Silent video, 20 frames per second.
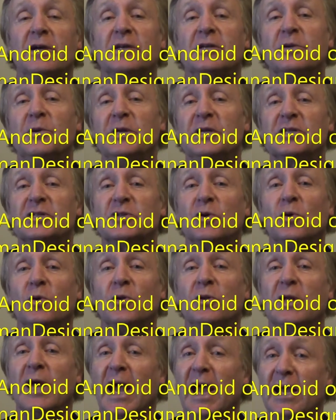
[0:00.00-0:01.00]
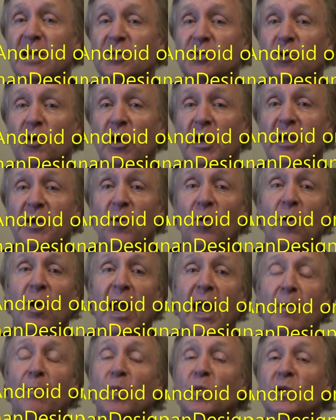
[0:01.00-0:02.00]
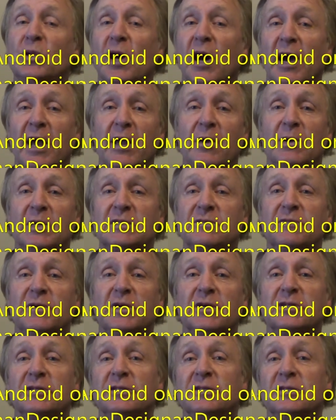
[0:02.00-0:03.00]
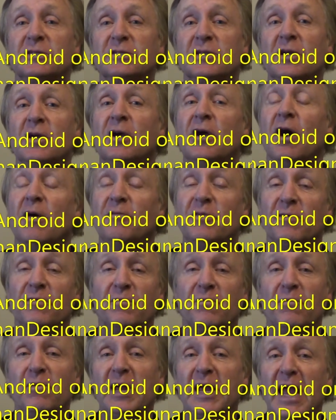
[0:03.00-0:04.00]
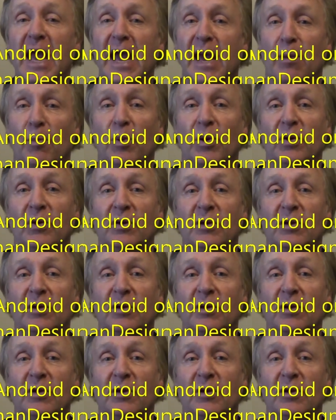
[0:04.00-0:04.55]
to install Android or Apple iOS versions of the free app